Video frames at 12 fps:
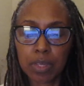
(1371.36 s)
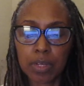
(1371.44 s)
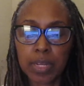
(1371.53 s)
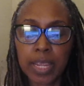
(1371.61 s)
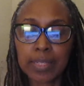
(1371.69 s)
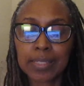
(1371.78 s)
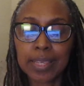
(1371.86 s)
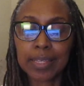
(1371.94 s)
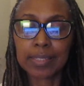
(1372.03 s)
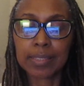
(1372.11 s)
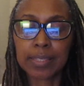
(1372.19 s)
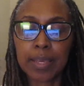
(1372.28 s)
Next,
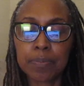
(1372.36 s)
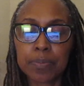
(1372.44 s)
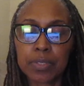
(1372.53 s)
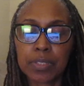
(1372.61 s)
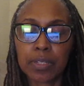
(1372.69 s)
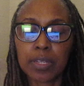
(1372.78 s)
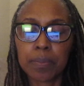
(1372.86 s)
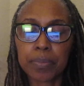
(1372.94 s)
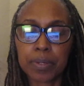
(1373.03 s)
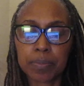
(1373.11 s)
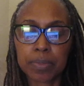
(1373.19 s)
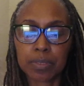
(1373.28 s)
accept slip
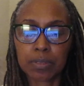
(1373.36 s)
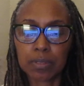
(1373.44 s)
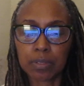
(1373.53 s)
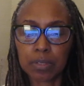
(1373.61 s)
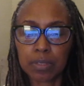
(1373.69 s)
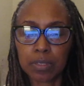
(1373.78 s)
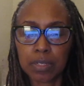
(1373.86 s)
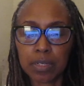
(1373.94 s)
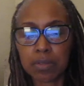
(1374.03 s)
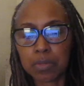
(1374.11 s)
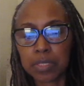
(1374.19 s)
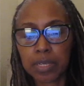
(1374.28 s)
ups. Uh,
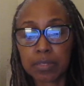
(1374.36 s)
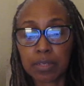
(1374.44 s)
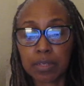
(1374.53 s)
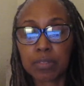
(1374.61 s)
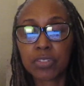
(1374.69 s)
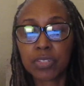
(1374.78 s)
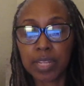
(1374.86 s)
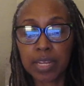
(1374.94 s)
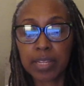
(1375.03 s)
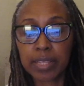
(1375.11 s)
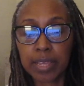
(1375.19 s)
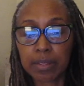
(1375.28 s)
it says
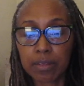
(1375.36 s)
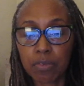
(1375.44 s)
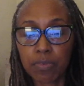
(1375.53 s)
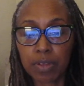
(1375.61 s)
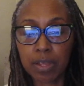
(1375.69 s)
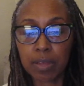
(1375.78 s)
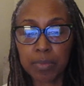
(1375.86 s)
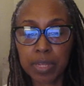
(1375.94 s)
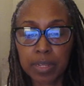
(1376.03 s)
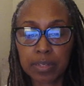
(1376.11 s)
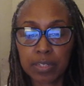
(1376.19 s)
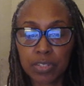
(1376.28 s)
understanding that
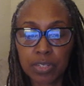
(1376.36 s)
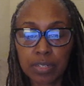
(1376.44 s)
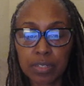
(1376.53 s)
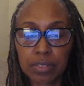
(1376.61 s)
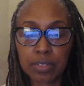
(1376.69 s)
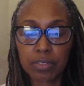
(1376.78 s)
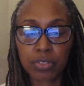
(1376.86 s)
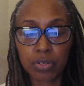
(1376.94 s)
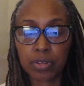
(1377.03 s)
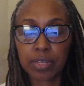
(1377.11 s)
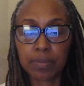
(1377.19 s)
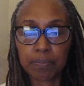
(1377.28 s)
overcoming addiction is a
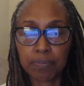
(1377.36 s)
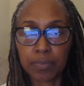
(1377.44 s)
journey.